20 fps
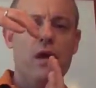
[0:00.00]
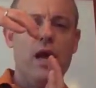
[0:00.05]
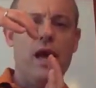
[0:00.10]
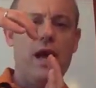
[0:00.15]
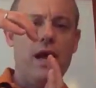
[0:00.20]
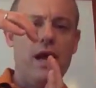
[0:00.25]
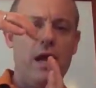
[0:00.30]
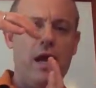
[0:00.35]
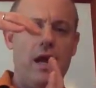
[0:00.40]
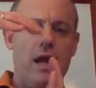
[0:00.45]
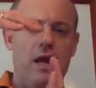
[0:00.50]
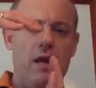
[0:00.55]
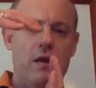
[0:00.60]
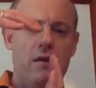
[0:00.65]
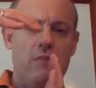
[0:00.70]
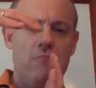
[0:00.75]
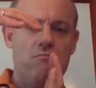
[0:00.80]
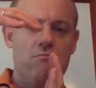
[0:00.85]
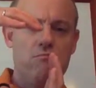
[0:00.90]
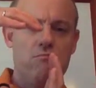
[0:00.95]
a
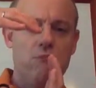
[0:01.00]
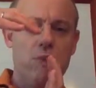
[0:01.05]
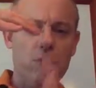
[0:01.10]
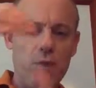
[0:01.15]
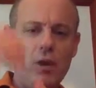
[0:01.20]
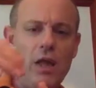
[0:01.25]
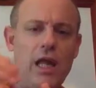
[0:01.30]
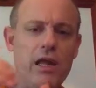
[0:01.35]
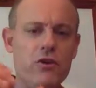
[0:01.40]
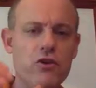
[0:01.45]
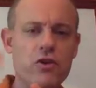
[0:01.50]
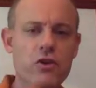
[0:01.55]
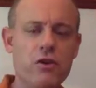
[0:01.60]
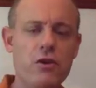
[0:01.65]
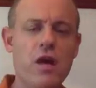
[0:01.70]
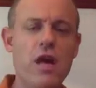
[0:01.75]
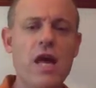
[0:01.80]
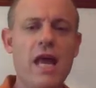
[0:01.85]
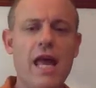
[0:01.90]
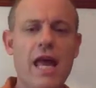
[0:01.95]

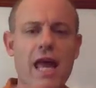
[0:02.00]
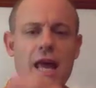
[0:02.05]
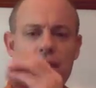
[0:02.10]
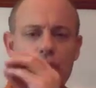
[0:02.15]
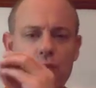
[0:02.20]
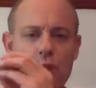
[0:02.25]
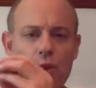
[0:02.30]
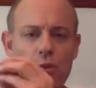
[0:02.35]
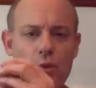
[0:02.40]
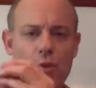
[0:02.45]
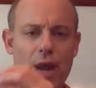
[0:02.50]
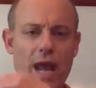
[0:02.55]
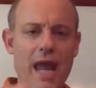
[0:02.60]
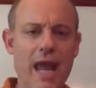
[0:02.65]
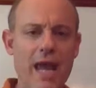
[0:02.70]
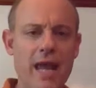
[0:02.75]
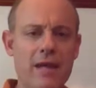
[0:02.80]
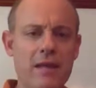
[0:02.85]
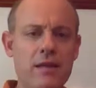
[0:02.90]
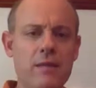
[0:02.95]
population and we
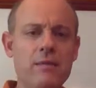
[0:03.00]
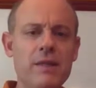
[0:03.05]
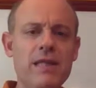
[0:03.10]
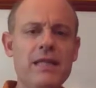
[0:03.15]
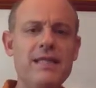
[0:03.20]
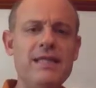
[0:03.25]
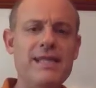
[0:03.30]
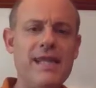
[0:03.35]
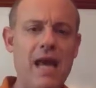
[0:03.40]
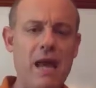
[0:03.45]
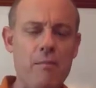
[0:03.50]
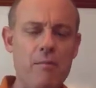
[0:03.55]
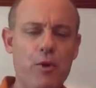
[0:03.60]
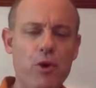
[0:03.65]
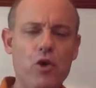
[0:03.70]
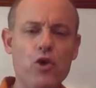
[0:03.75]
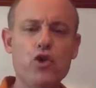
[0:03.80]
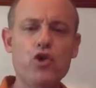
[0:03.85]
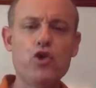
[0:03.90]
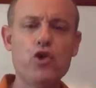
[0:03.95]
randomly
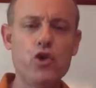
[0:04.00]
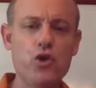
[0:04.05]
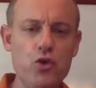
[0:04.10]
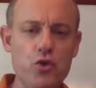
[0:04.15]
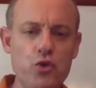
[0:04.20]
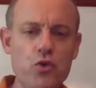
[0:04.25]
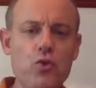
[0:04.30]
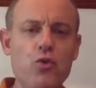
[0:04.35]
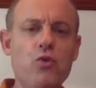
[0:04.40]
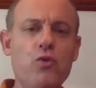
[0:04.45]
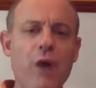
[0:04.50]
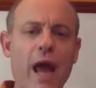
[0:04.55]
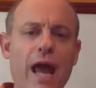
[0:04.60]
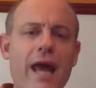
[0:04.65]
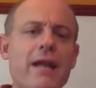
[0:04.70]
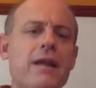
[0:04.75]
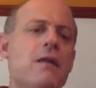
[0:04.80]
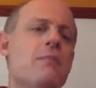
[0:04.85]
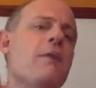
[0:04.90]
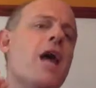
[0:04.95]
sample two
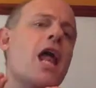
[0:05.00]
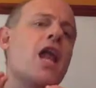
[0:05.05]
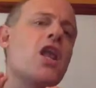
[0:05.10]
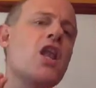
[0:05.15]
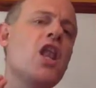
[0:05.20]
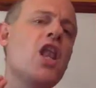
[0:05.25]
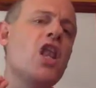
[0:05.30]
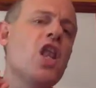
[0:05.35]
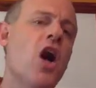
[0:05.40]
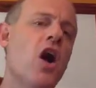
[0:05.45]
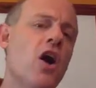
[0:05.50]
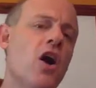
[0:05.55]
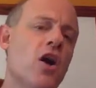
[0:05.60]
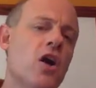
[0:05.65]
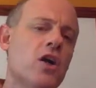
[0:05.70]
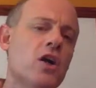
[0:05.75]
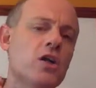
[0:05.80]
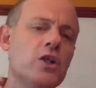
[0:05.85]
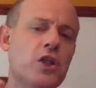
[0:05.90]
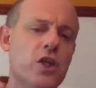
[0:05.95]
random and
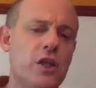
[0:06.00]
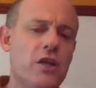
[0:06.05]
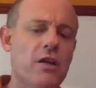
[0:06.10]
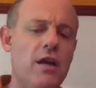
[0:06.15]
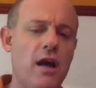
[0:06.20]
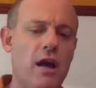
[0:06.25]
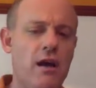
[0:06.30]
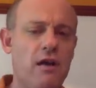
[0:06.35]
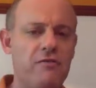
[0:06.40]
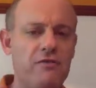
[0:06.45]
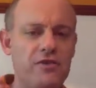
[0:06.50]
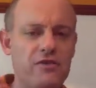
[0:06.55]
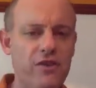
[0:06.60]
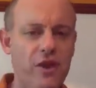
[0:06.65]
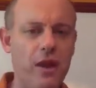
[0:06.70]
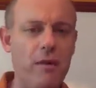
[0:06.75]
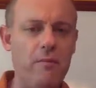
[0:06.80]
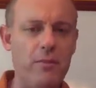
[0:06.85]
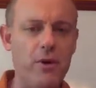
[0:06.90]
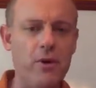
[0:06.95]
large enough
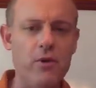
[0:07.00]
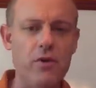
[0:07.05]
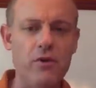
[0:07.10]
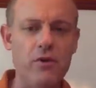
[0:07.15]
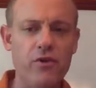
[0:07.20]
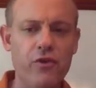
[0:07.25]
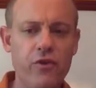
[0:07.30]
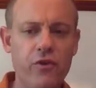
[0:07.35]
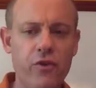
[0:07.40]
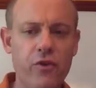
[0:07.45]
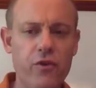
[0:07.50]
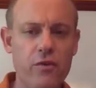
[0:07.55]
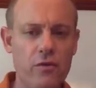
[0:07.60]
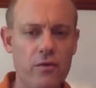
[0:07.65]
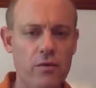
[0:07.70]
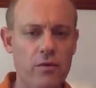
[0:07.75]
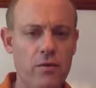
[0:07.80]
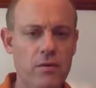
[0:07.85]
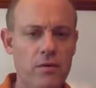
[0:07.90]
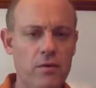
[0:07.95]
samples.
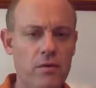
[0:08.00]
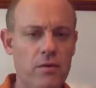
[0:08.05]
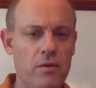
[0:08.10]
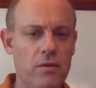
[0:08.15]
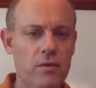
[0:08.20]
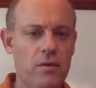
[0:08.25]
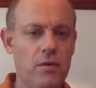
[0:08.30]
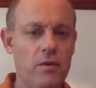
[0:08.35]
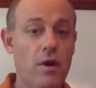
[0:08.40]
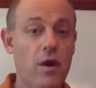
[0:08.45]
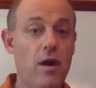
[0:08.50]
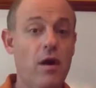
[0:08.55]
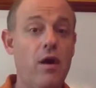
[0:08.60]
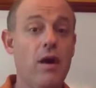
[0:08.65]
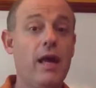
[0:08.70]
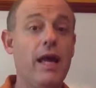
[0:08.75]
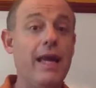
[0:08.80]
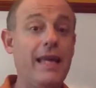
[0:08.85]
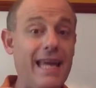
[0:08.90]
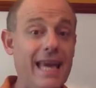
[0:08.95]

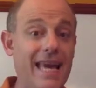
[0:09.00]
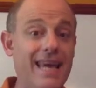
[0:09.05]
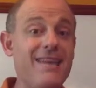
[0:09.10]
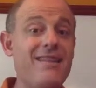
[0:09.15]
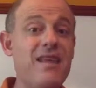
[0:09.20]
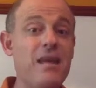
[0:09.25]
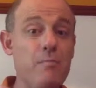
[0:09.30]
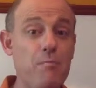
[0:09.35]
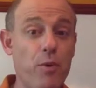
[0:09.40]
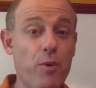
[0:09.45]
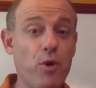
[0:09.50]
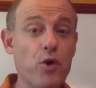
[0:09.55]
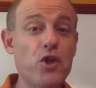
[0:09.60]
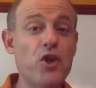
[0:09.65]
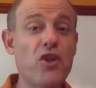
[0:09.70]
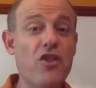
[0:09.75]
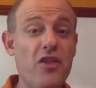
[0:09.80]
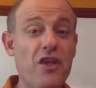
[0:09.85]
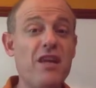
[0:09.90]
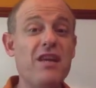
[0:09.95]
Again, the
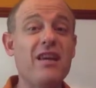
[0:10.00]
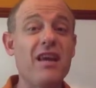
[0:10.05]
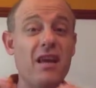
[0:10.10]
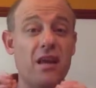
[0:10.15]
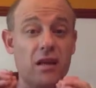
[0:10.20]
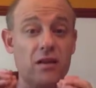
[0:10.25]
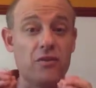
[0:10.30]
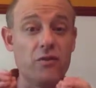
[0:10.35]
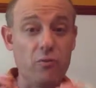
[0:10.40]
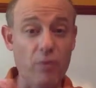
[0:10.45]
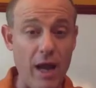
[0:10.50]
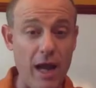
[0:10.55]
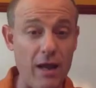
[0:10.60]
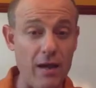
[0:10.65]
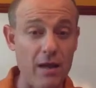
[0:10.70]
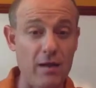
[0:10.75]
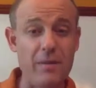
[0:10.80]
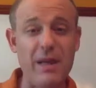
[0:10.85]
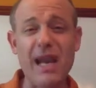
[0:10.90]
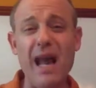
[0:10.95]
important thing is
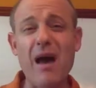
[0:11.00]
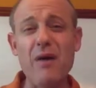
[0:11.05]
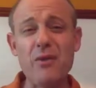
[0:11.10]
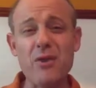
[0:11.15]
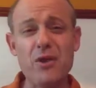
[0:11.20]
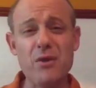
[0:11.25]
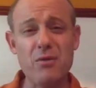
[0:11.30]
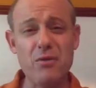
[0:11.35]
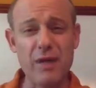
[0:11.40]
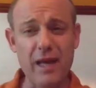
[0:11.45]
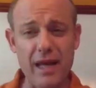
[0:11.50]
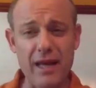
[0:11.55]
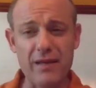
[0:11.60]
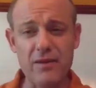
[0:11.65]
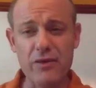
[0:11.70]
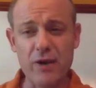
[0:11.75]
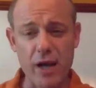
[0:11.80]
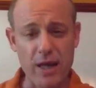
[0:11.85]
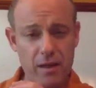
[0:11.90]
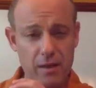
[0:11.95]
random. And how do you get
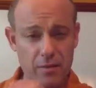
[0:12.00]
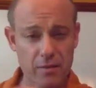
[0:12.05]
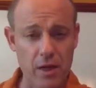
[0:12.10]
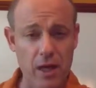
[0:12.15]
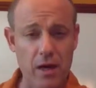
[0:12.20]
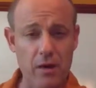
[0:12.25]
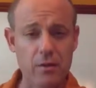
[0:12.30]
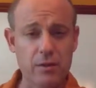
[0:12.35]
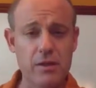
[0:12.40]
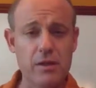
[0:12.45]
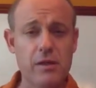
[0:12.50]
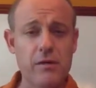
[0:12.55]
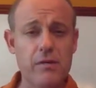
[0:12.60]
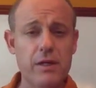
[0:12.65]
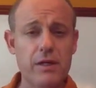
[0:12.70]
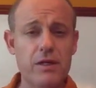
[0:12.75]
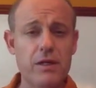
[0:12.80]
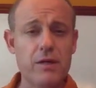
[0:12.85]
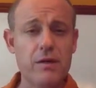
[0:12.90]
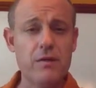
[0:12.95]
random? That was a
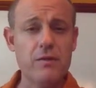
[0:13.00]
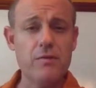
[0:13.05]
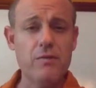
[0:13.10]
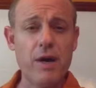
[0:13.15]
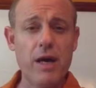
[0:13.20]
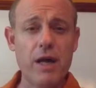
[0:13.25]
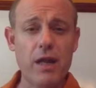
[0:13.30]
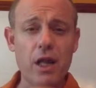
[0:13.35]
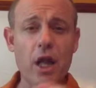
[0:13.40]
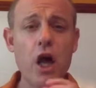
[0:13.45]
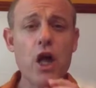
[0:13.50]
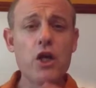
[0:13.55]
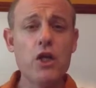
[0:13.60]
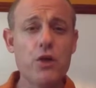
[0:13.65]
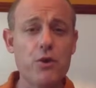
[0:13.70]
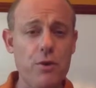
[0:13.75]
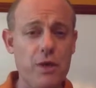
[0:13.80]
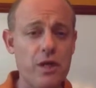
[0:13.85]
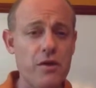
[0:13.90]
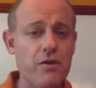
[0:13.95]
question as well.
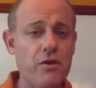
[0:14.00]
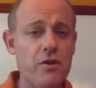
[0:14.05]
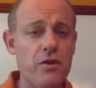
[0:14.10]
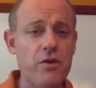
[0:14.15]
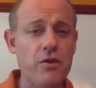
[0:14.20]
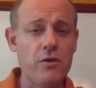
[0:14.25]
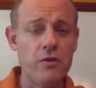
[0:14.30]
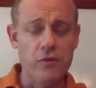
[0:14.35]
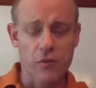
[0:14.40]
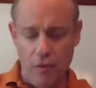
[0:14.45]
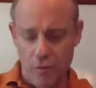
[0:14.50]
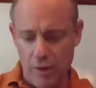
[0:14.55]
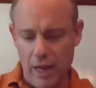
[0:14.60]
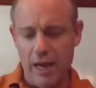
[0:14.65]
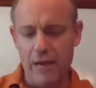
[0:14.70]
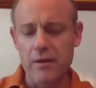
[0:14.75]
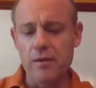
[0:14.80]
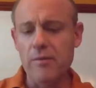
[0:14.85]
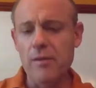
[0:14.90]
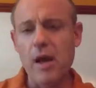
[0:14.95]
You either use a
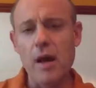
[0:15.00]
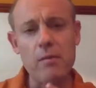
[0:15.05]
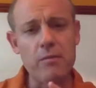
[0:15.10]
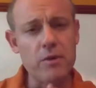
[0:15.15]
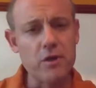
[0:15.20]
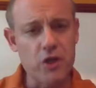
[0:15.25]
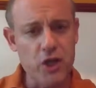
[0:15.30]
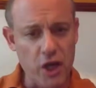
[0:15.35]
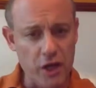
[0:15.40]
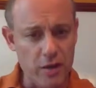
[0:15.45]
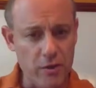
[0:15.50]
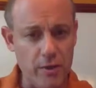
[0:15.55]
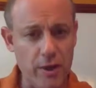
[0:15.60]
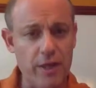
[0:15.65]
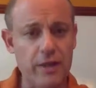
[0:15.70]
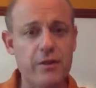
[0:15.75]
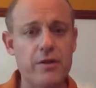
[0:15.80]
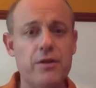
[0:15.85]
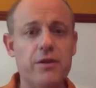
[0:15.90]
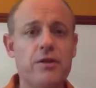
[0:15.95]
random number
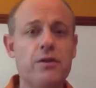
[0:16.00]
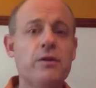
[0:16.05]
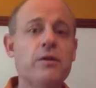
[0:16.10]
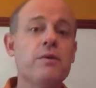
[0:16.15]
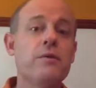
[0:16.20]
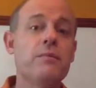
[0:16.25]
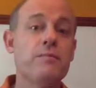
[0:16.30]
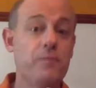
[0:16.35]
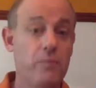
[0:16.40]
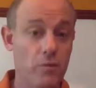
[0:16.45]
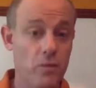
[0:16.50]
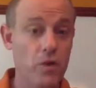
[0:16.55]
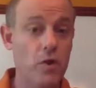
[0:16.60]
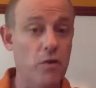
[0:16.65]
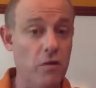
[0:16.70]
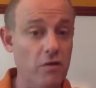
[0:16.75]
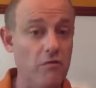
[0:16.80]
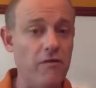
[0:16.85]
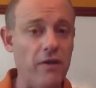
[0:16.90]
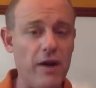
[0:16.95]
generator, you
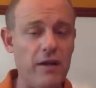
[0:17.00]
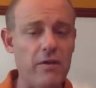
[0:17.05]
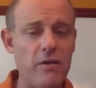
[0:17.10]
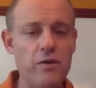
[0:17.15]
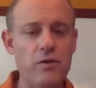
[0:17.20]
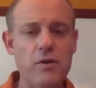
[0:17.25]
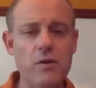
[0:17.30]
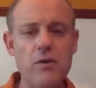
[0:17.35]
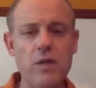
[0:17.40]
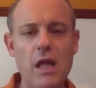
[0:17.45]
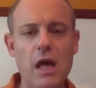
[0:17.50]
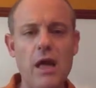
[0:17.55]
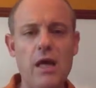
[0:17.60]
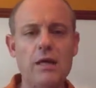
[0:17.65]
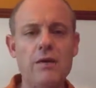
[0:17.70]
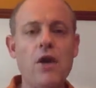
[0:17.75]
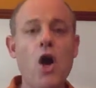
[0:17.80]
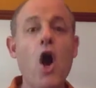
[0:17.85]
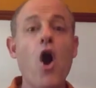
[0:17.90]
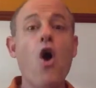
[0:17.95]
can find those
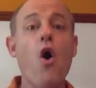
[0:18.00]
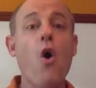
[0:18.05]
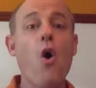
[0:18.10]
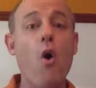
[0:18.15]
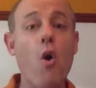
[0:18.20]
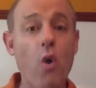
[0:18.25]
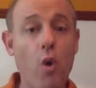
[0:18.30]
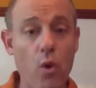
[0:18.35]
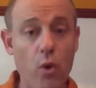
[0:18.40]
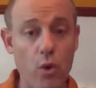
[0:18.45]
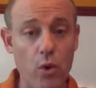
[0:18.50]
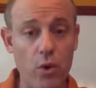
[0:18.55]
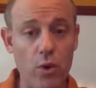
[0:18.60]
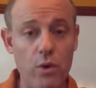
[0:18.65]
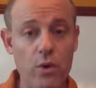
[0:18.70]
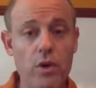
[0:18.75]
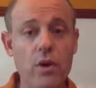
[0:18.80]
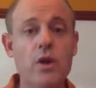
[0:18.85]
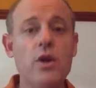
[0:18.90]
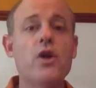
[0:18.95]
online, or
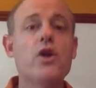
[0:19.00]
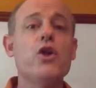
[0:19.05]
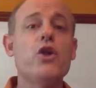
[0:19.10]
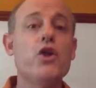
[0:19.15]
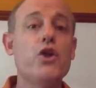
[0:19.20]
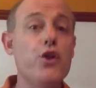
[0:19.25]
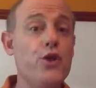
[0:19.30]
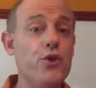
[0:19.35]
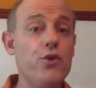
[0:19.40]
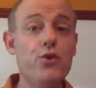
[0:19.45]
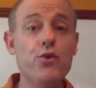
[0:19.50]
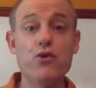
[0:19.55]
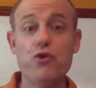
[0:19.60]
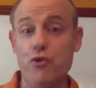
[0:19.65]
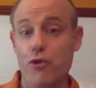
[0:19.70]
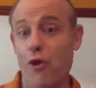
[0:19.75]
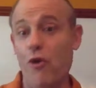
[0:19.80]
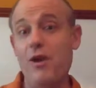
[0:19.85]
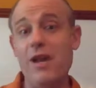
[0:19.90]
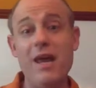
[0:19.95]
you
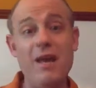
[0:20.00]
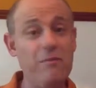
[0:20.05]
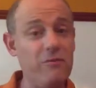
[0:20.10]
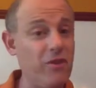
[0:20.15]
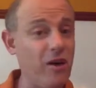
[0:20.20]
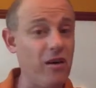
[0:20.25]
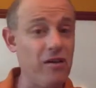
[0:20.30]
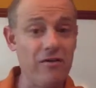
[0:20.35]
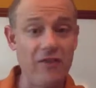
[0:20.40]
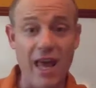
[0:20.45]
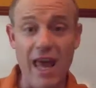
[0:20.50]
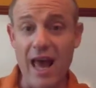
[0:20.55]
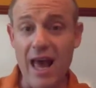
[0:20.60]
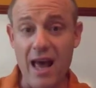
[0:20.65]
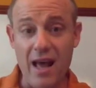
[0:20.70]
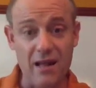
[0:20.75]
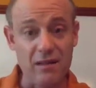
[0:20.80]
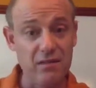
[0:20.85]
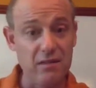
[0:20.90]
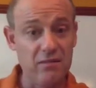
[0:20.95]
draw names out of a
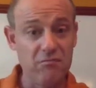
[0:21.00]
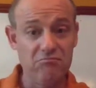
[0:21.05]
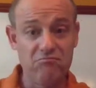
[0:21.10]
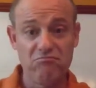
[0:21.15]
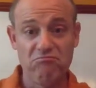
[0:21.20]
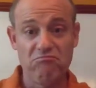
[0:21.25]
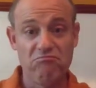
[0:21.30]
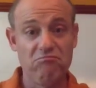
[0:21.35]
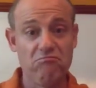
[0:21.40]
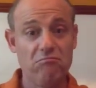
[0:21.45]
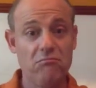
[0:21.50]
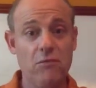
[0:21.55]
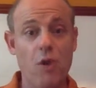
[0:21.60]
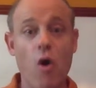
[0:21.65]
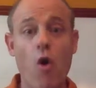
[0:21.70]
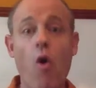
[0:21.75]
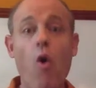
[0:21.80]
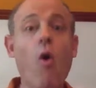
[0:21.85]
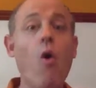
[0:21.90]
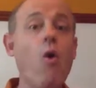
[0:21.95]
hat,
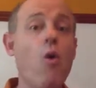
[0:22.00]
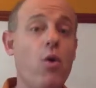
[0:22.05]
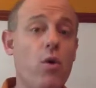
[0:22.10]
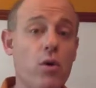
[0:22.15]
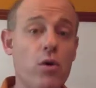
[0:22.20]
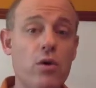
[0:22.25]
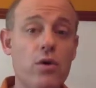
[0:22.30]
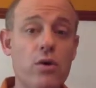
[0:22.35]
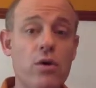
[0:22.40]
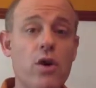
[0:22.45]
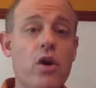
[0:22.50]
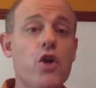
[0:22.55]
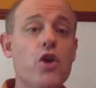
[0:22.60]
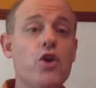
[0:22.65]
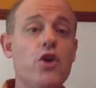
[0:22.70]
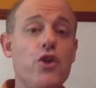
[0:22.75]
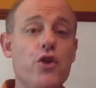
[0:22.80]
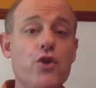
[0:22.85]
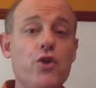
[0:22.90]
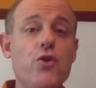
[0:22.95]
or
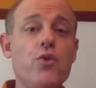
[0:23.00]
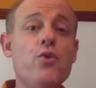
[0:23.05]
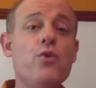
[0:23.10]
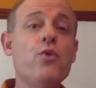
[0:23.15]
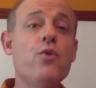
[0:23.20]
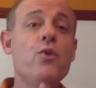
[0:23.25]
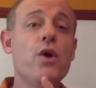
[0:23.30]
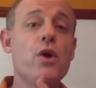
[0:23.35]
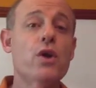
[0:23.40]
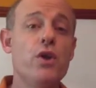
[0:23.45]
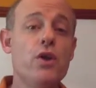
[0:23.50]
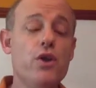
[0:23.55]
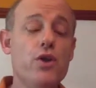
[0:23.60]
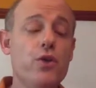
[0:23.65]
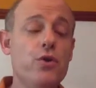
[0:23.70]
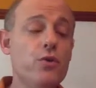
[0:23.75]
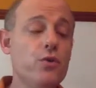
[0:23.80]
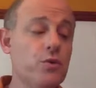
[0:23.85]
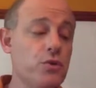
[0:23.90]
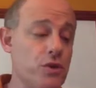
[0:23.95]
you
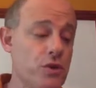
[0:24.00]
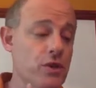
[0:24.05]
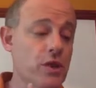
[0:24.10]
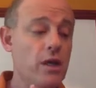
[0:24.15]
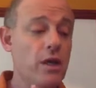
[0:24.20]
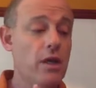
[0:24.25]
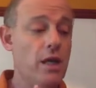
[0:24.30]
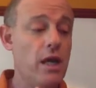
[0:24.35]
use